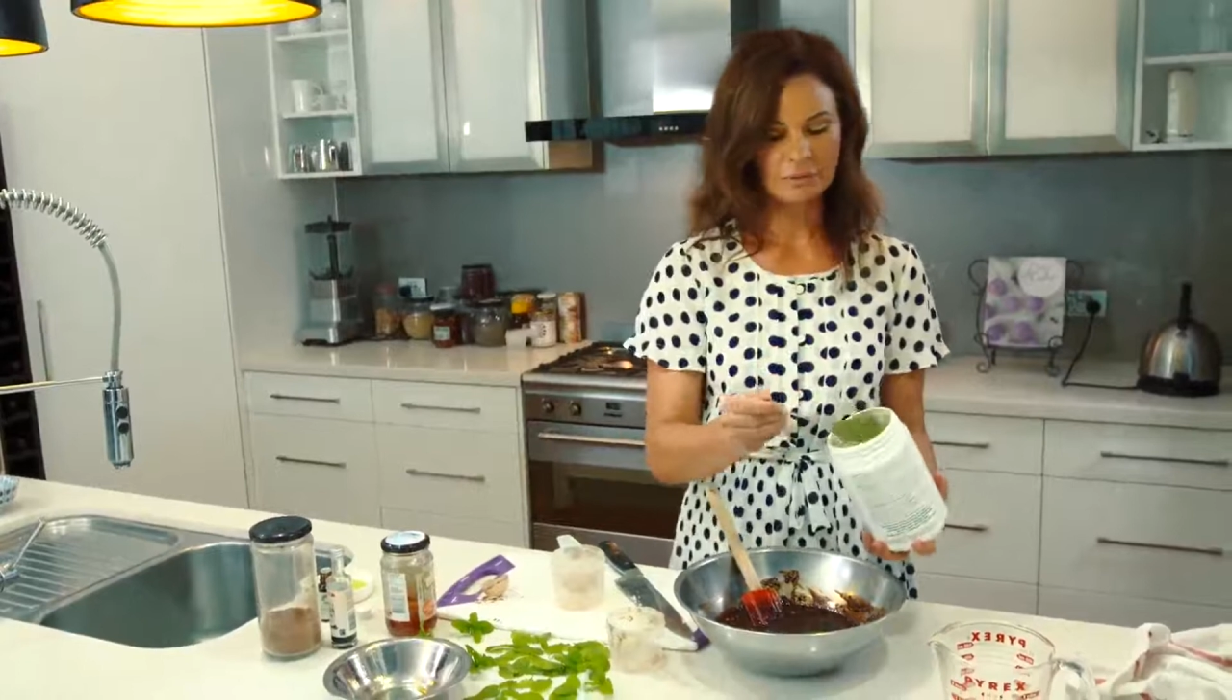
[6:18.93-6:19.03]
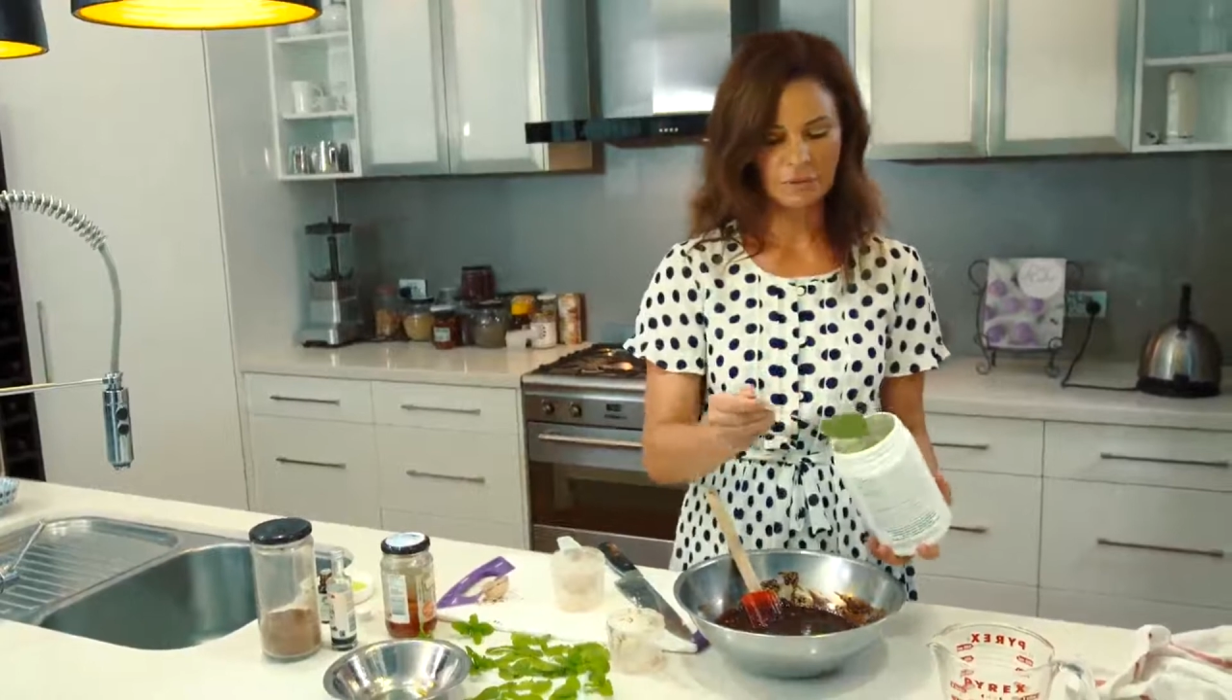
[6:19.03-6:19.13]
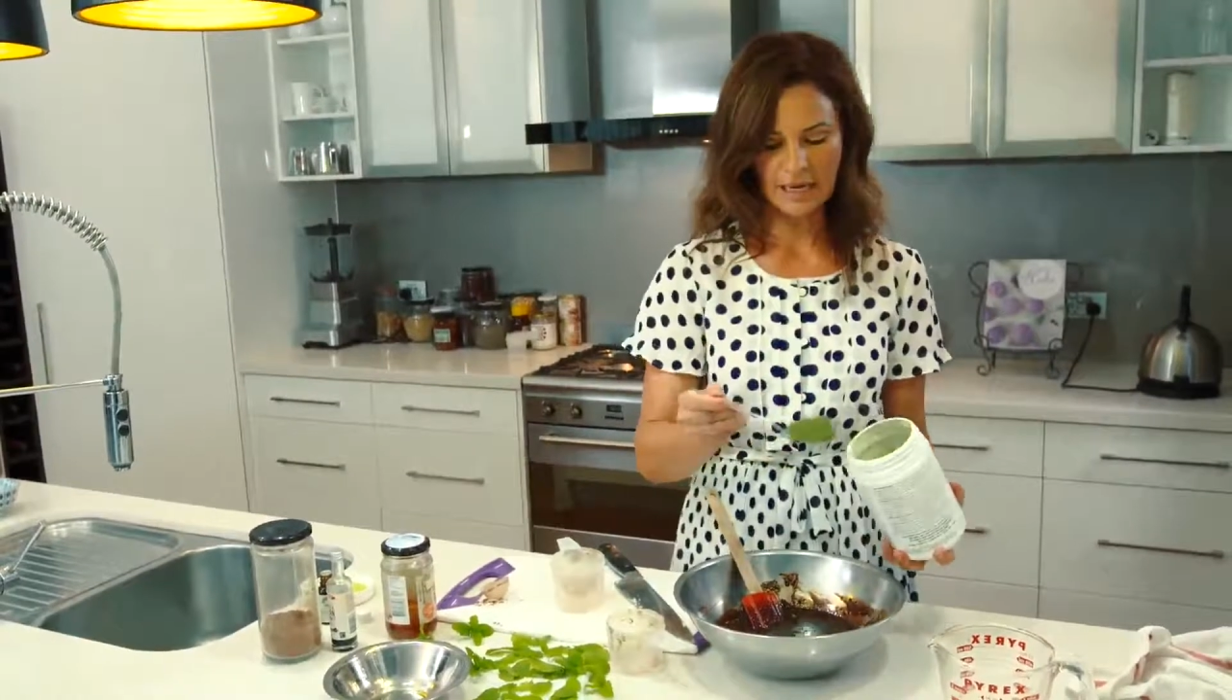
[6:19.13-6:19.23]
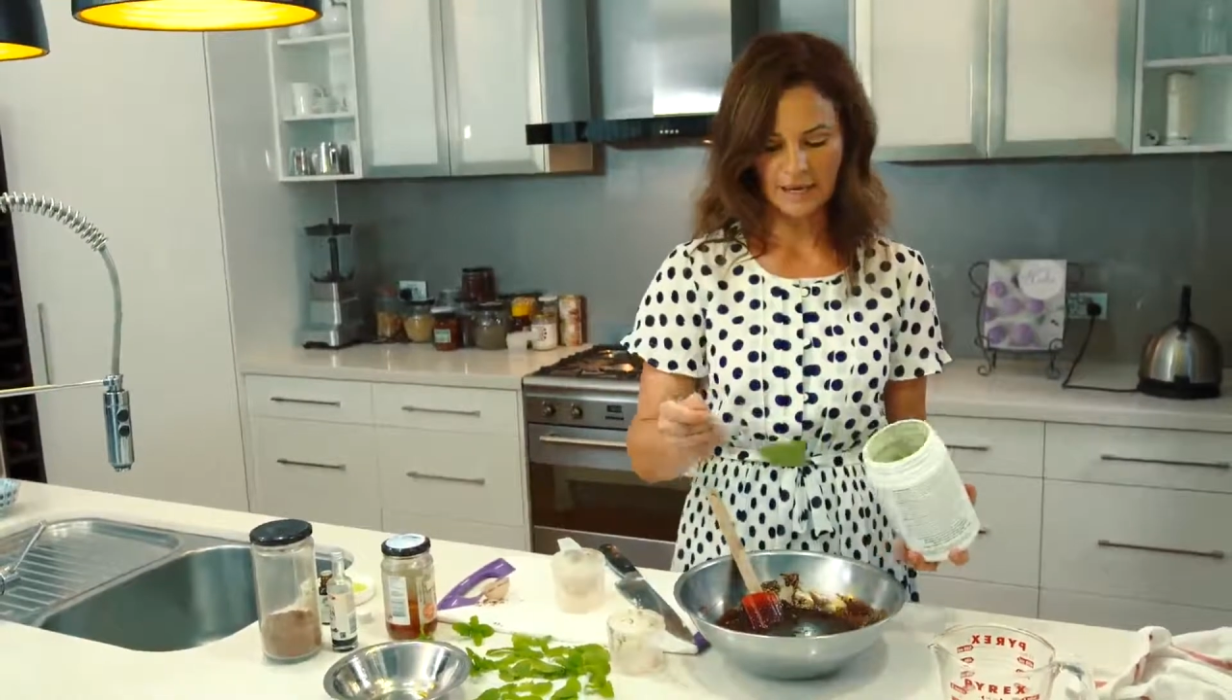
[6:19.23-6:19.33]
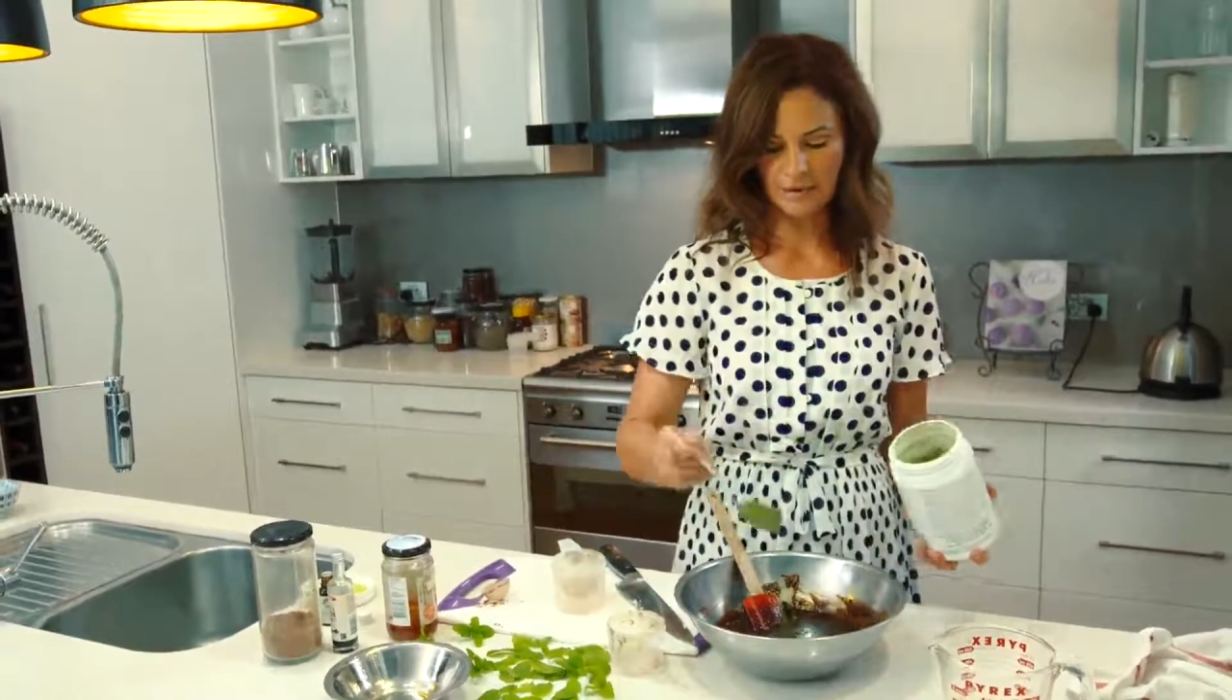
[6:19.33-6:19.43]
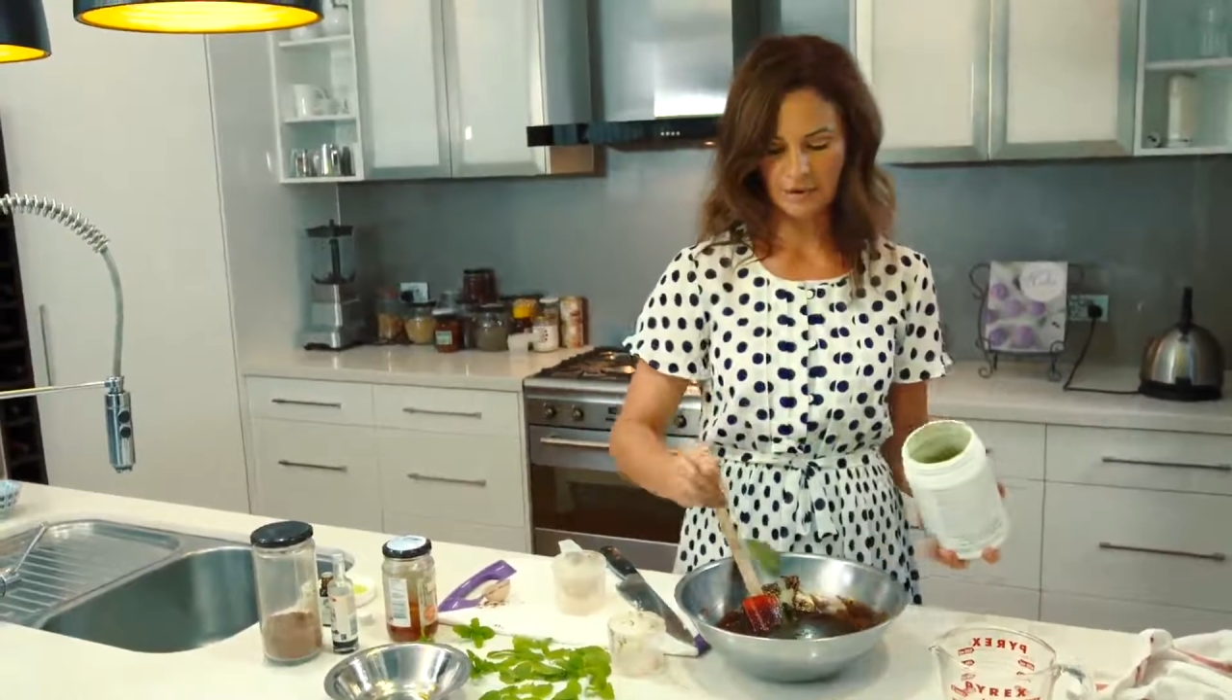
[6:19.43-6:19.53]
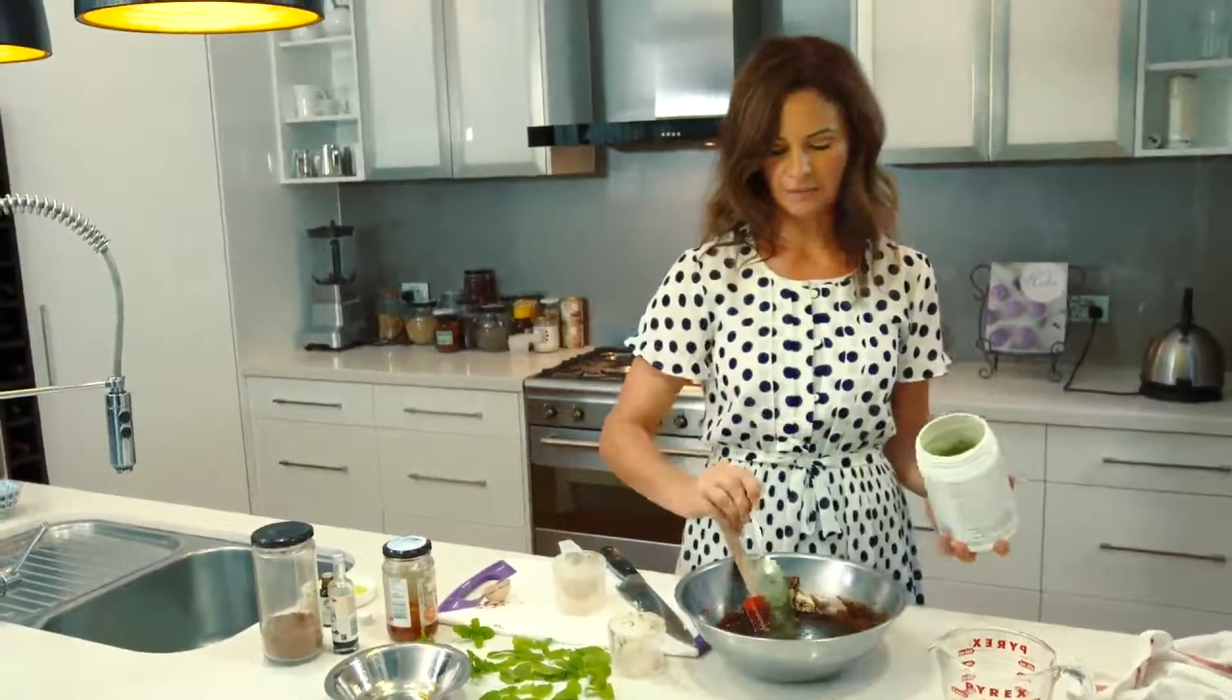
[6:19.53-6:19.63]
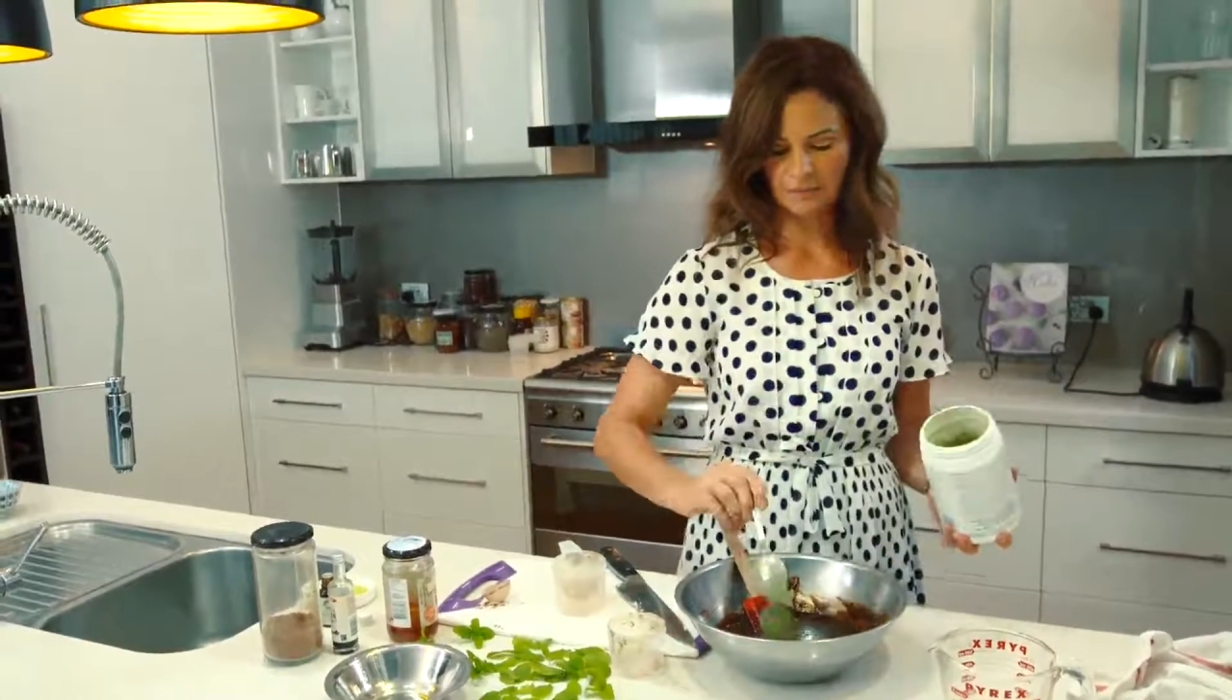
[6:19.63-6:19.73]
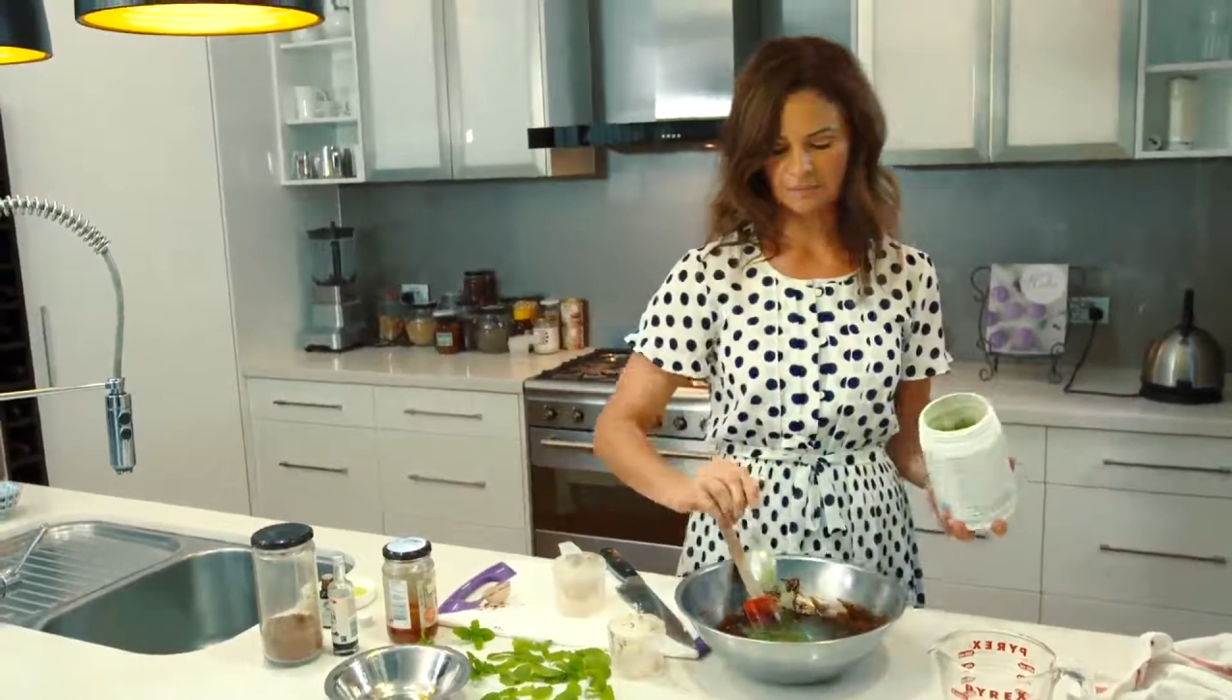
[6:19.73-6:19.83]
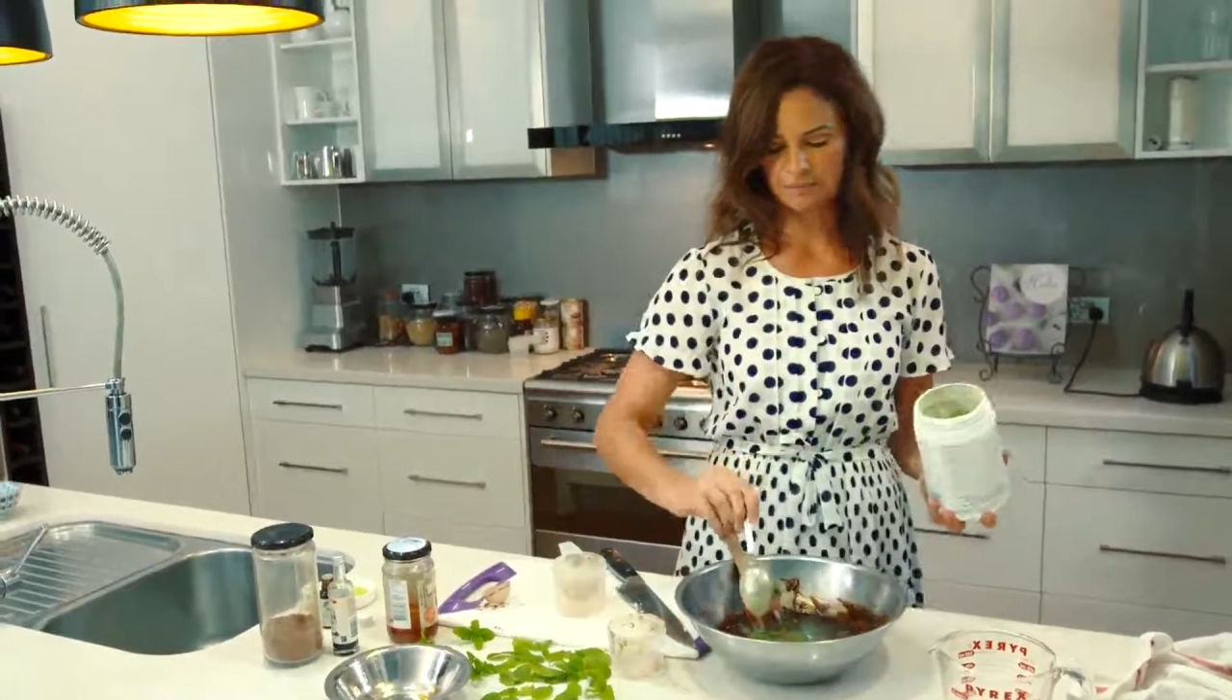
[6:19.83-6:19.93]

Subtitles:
more later on.